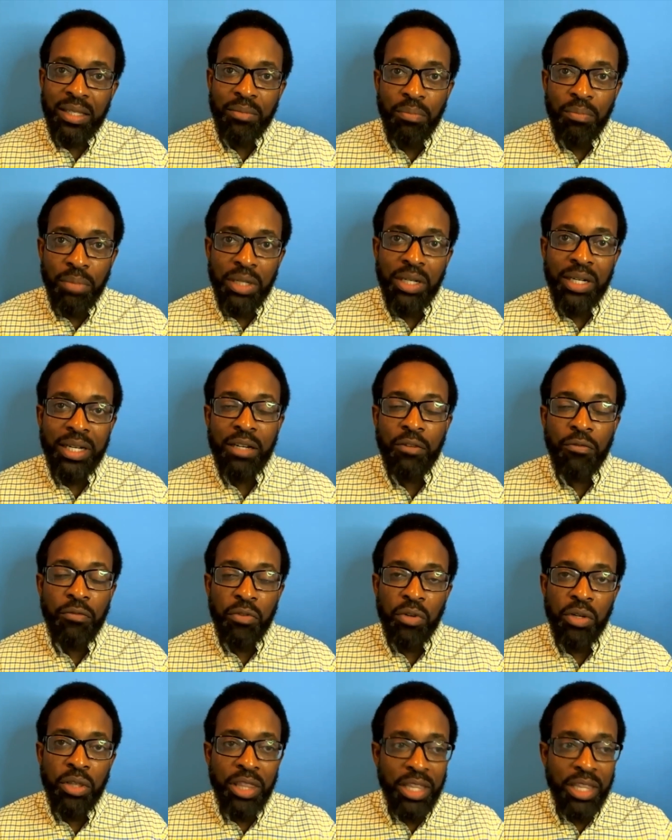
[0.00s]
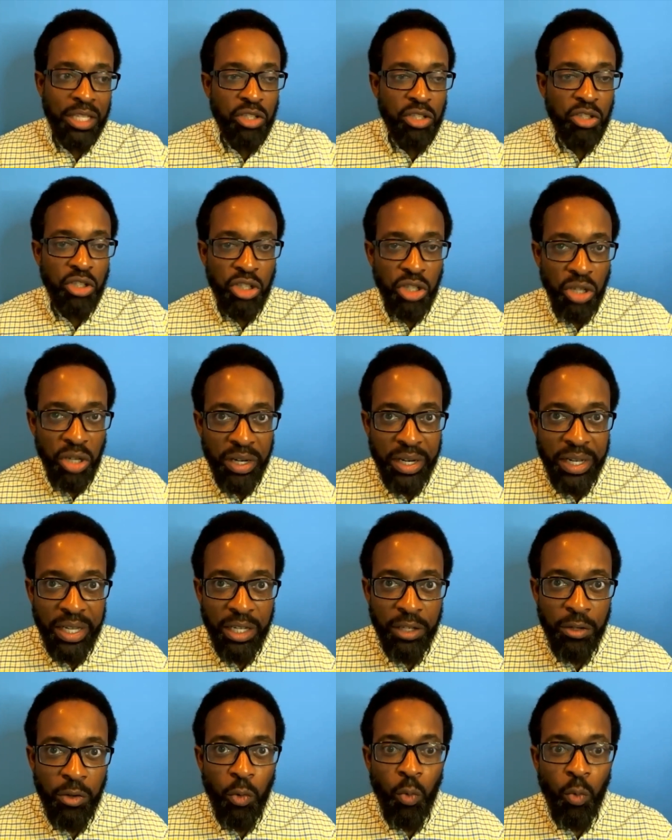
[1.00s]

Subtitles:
book and for this journey,